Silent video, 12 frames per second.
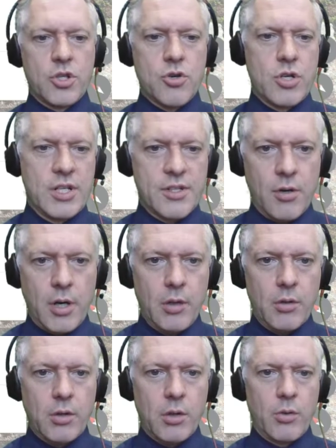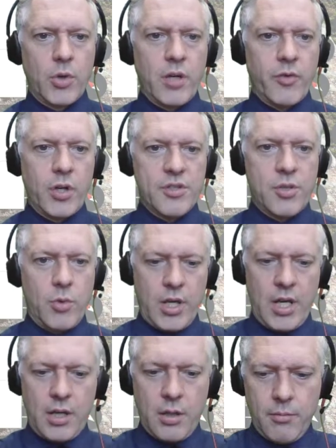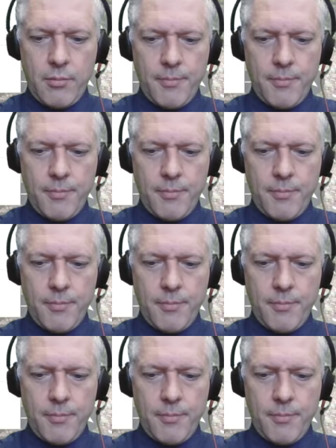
trees or elk or whatever else you want to add.